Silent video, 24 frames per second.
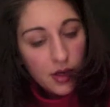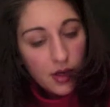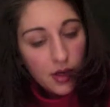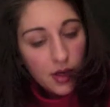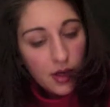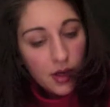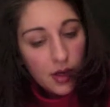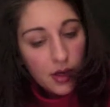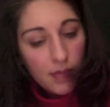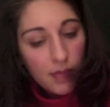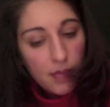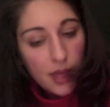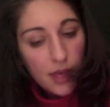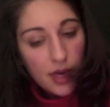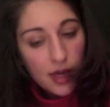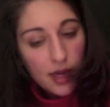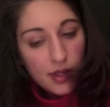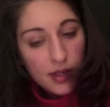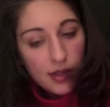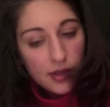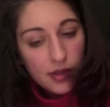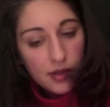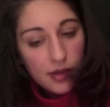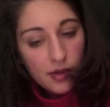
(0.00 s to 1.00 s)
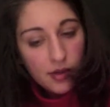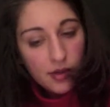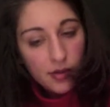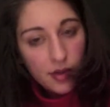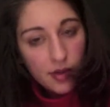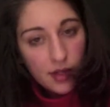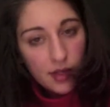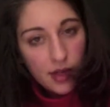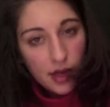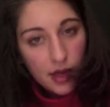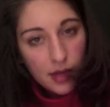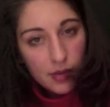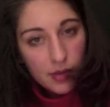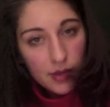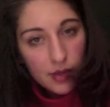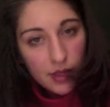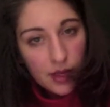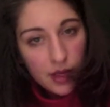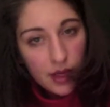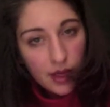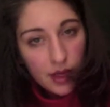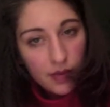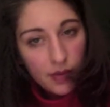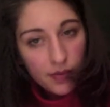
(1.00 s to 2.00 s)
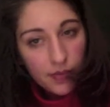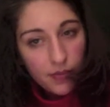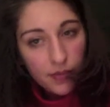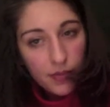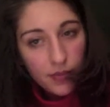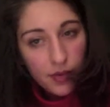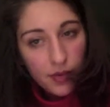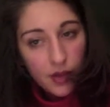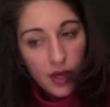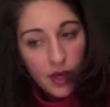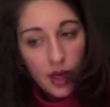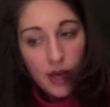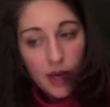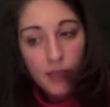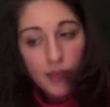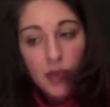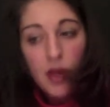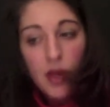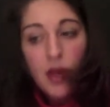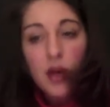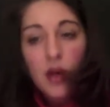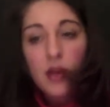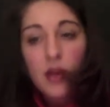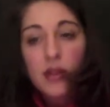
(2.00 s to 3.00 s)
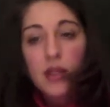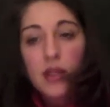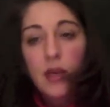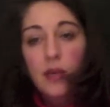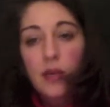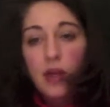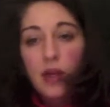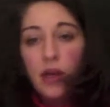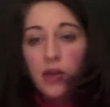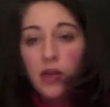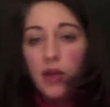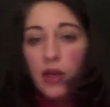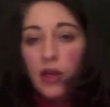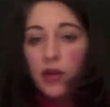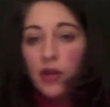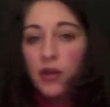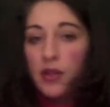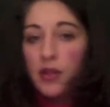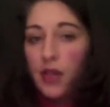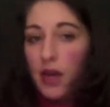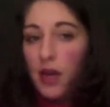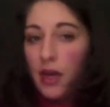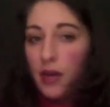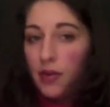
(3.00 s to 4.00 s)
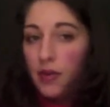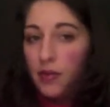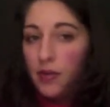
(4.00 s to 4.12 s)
a minute 3 times a day. Okay. Same thing on the other side.